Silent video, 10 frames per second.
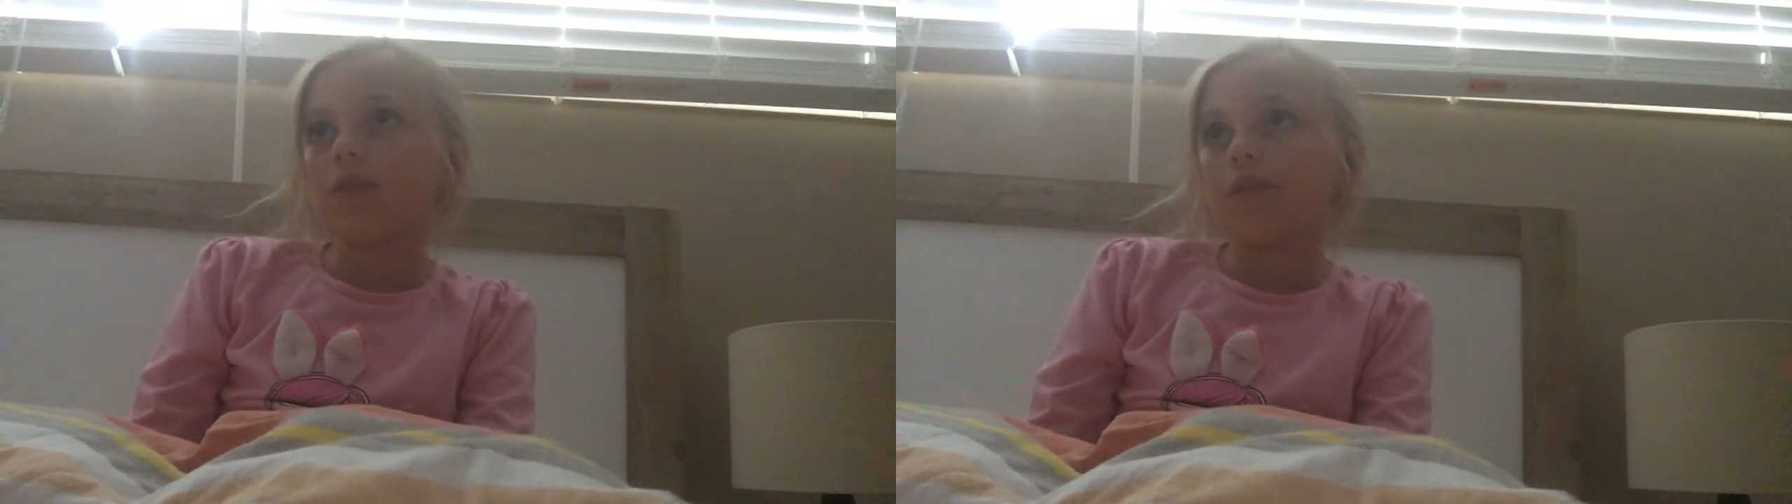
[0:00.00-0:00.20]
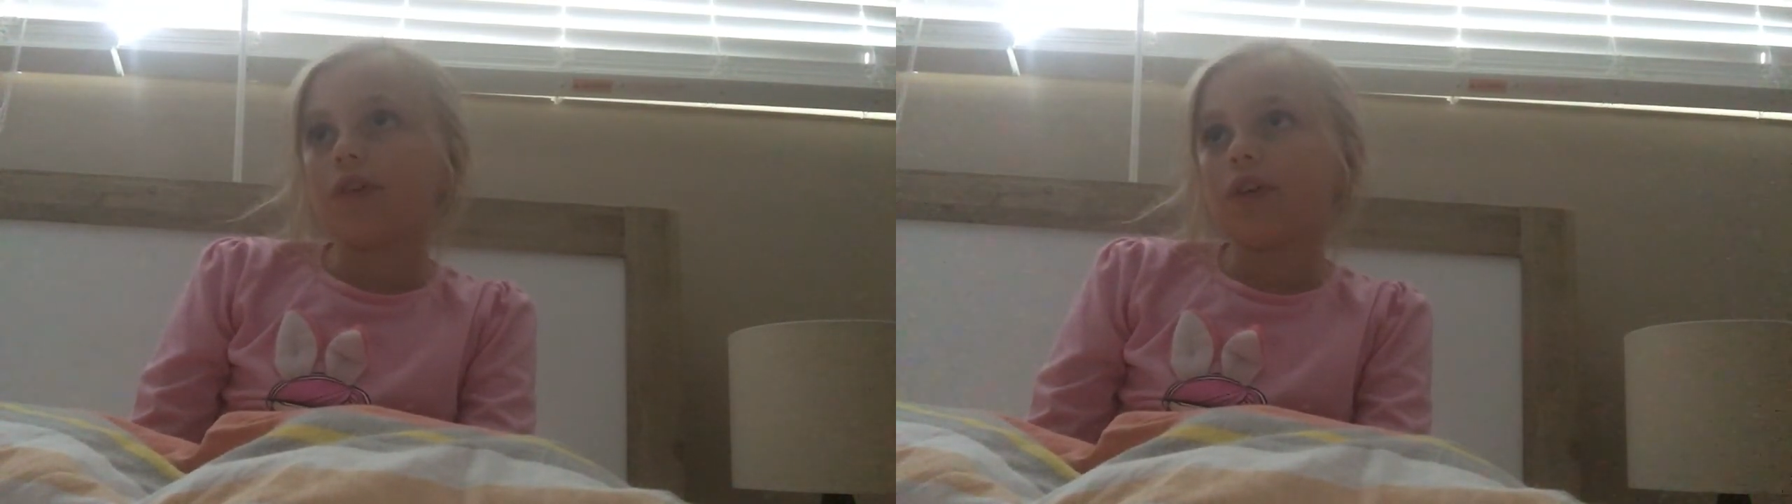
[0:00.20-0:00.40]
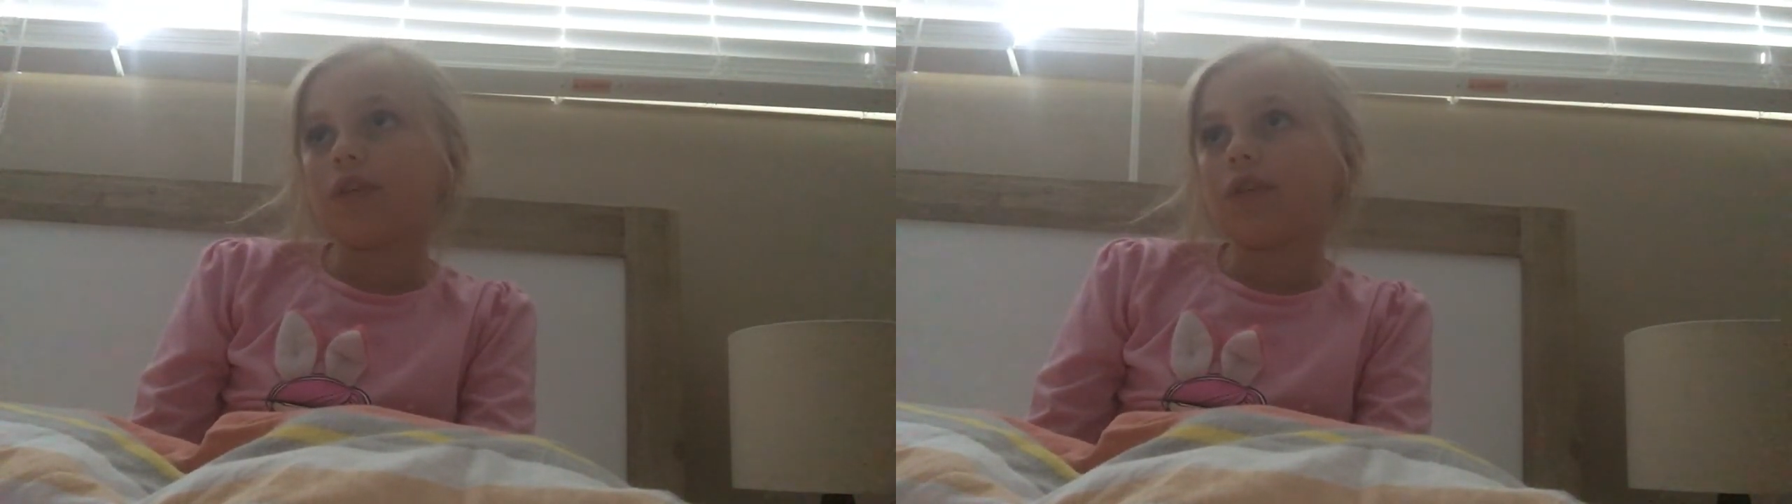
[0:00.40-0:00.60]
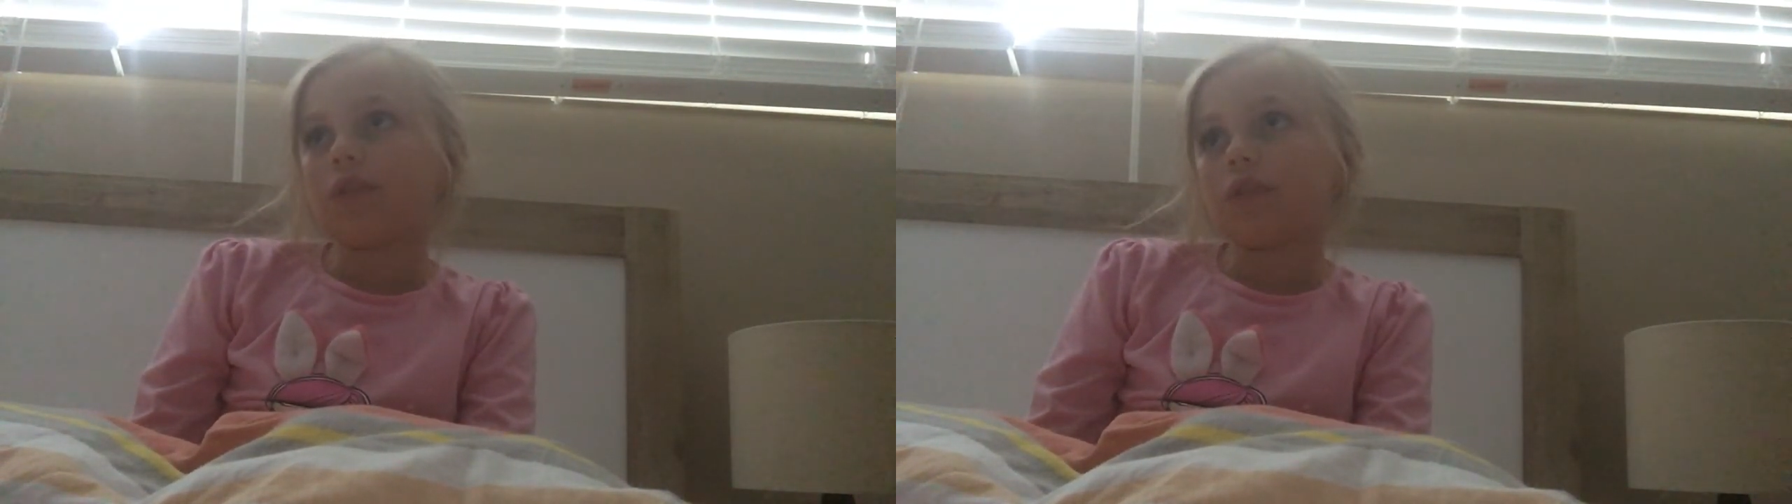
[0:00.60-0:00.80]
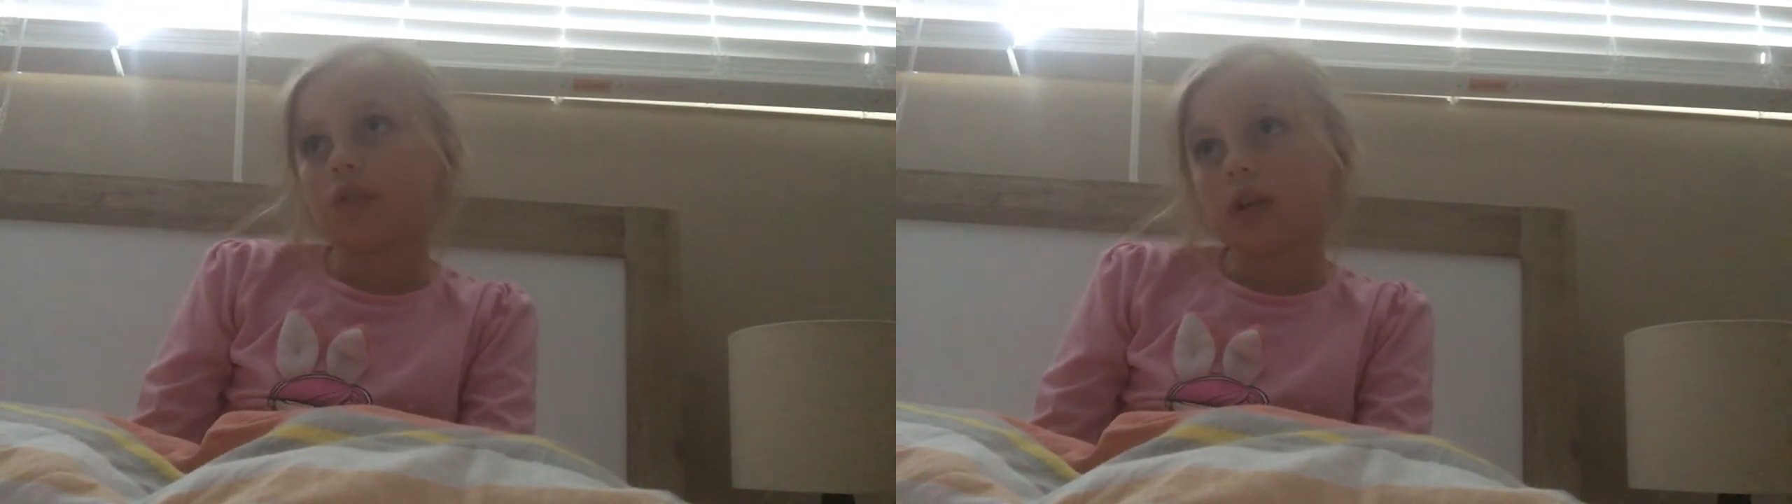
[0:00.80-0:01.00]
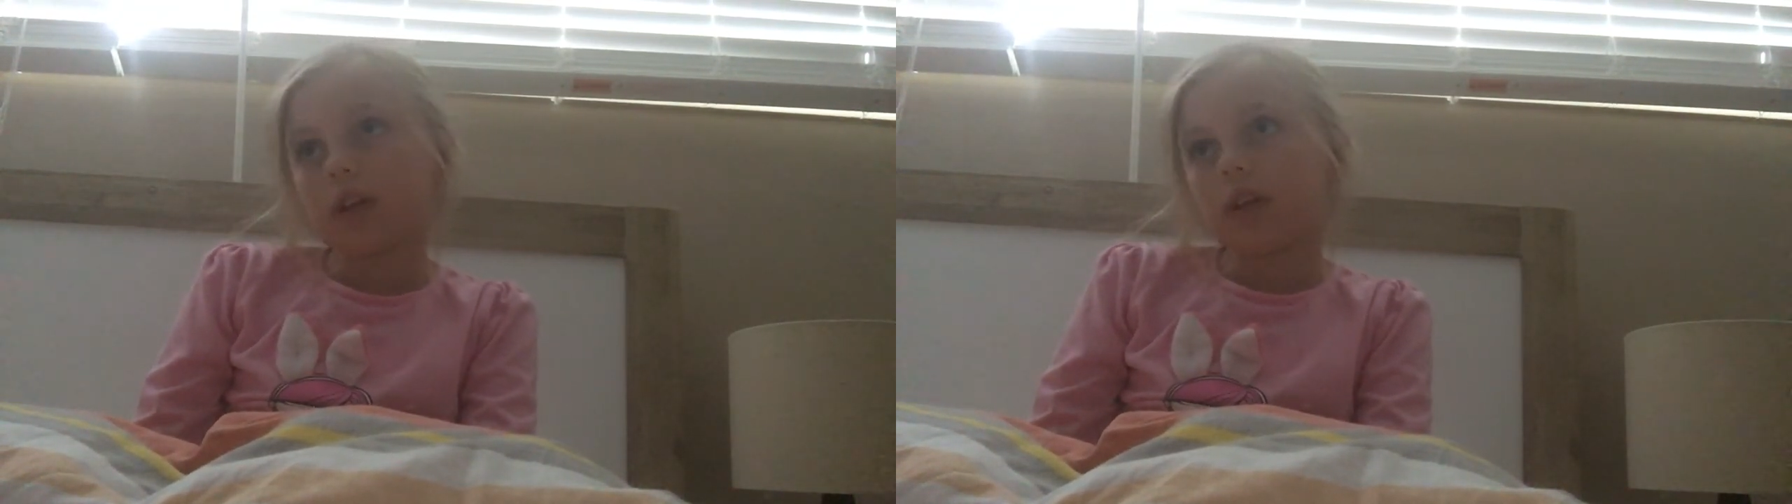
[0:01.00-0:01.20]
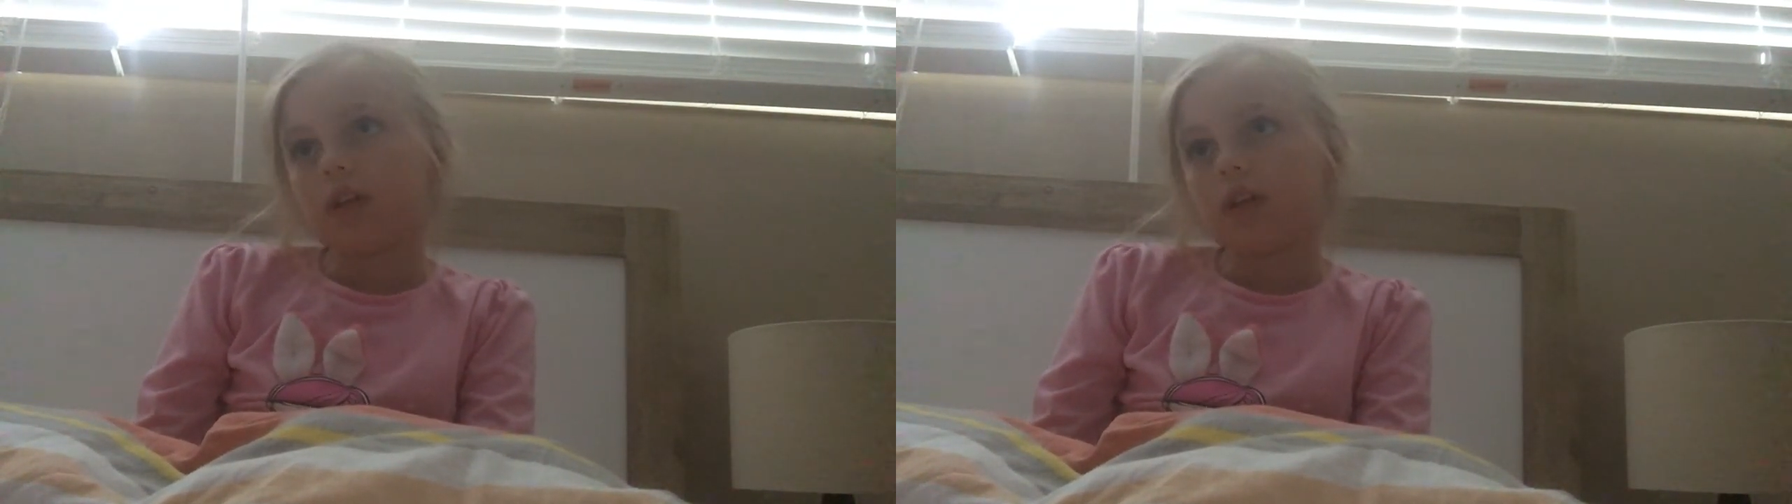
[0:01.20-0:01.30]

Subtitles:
the first or second?